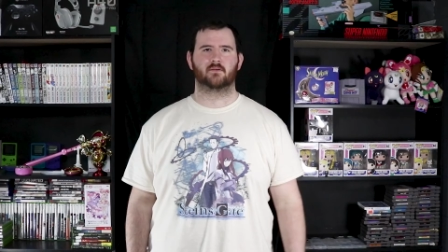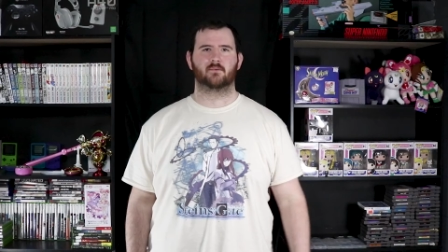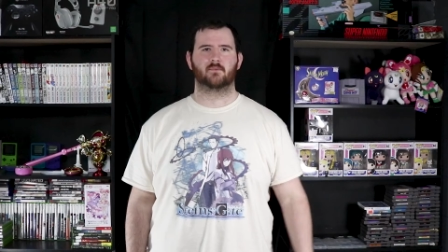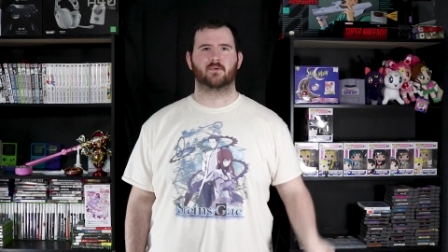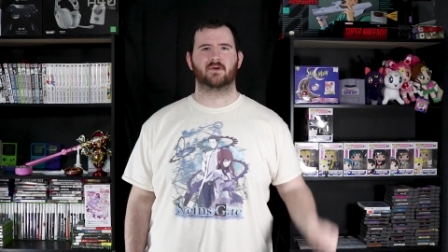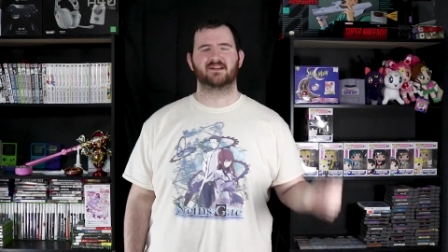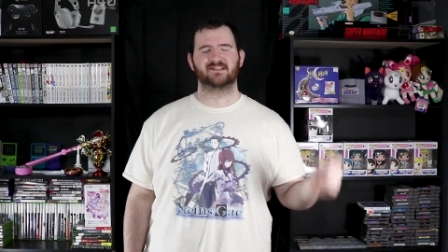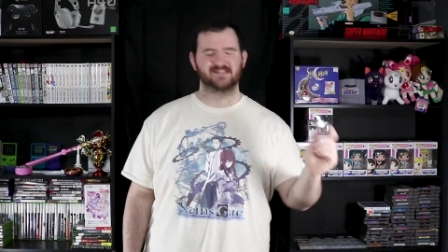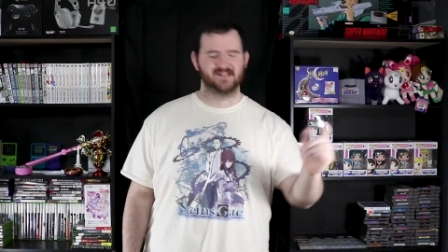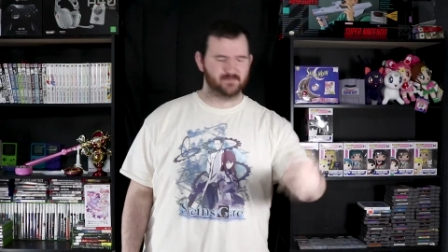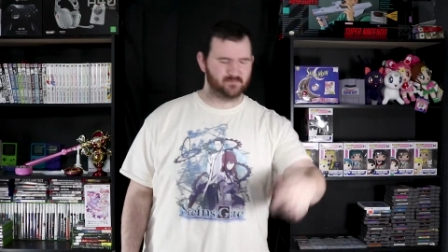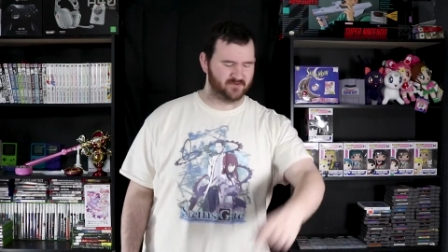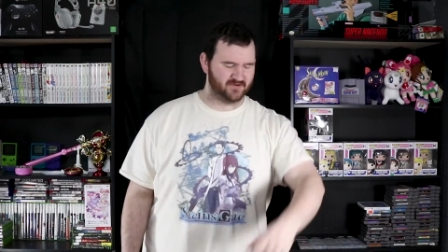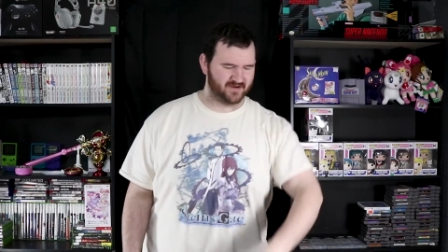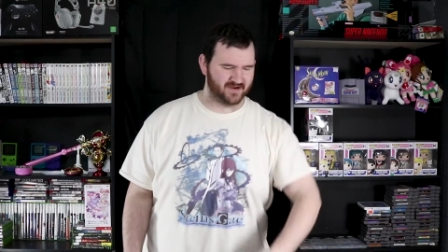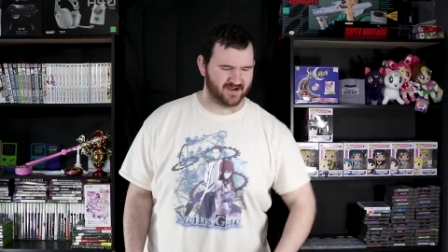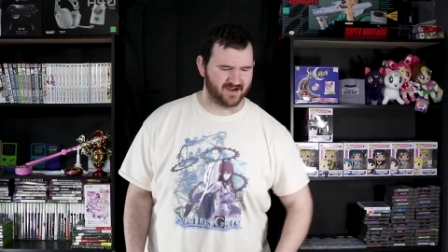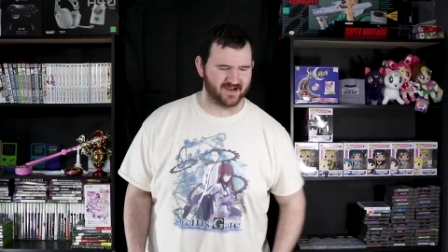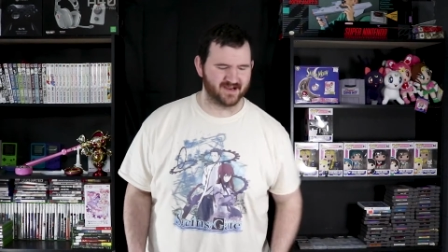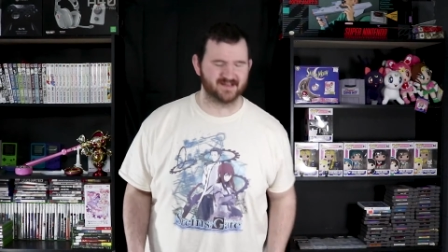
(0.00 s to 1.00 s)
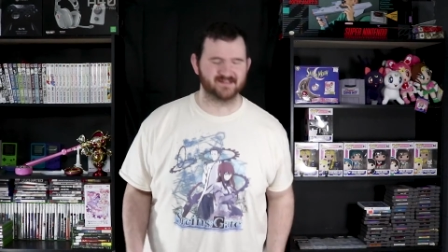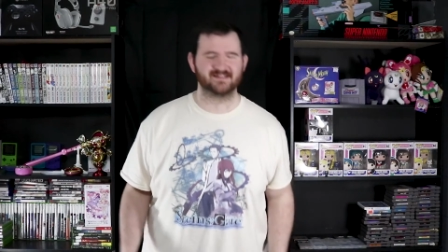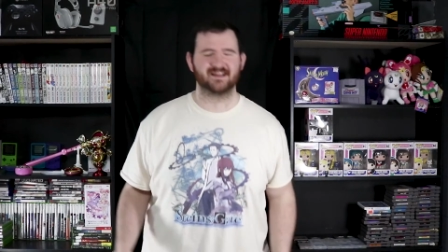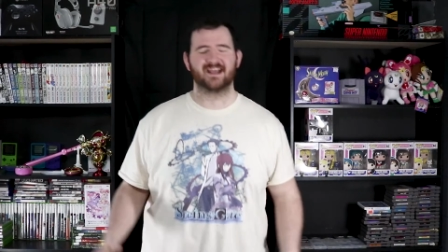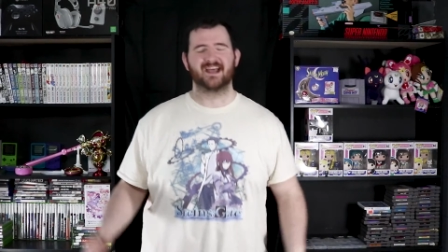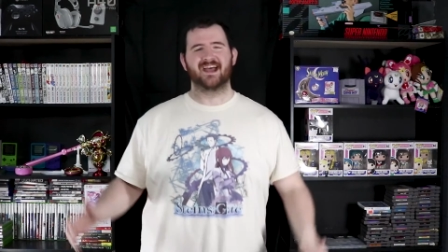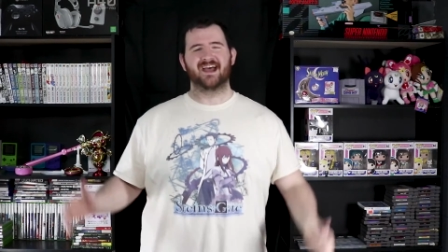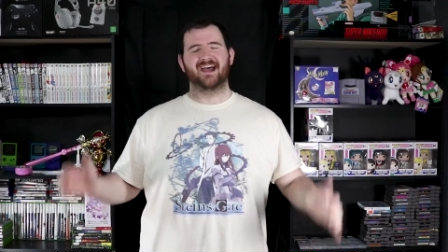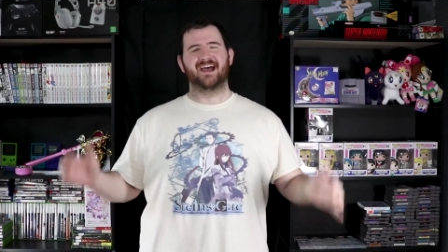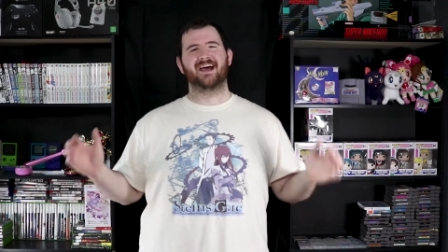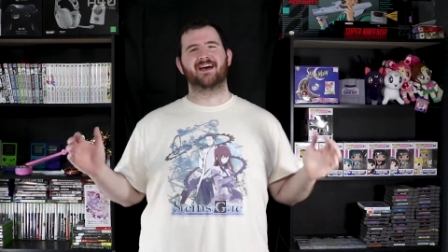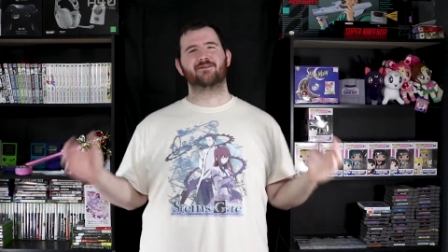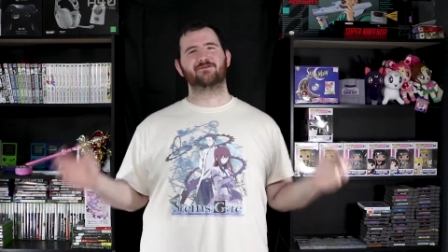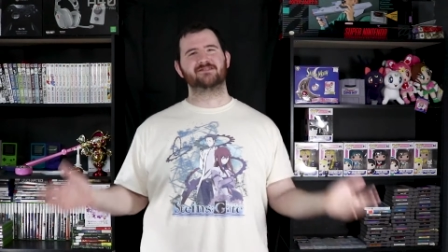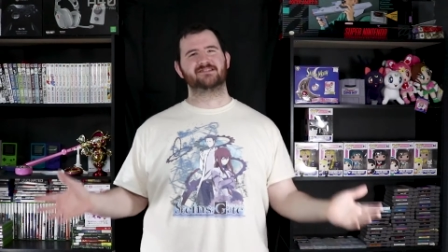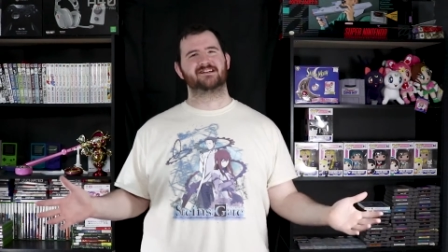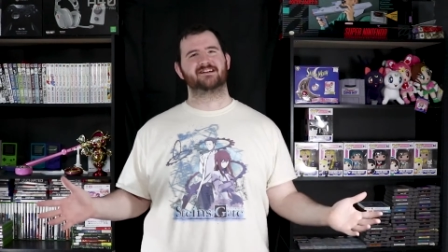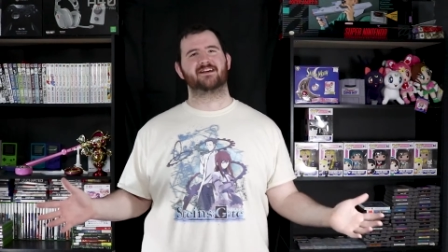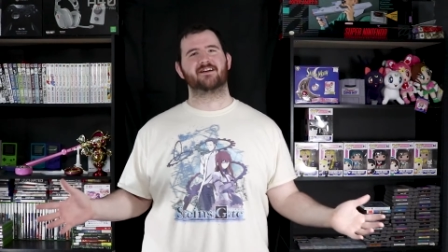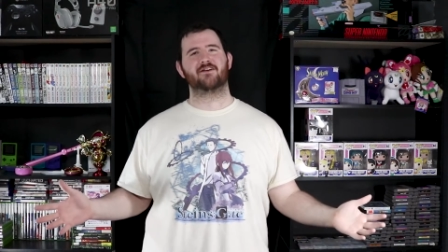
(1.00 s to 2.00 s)
What is up you guys?
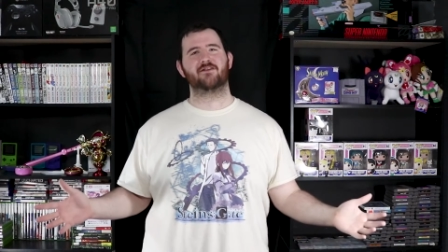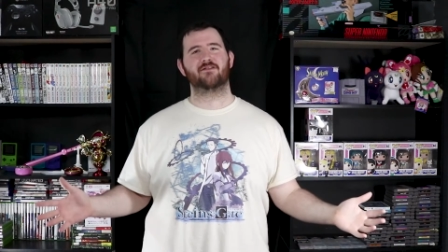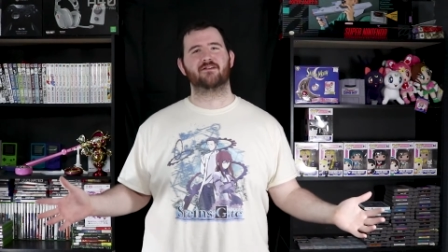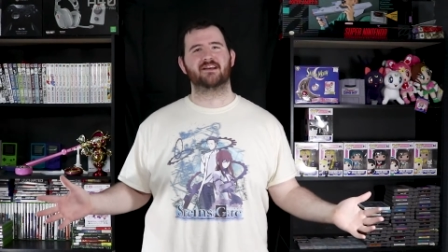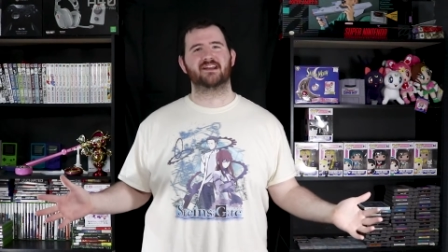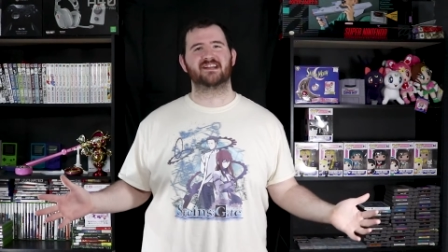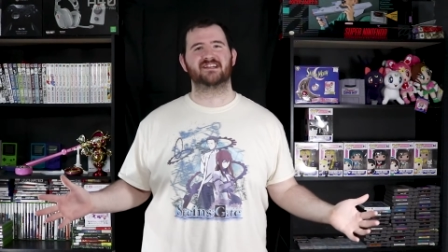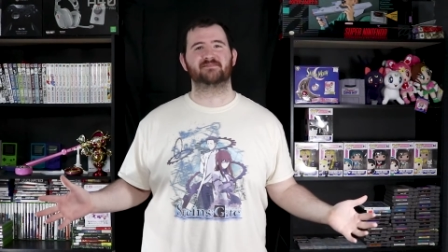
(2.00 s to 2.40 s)
How is it going?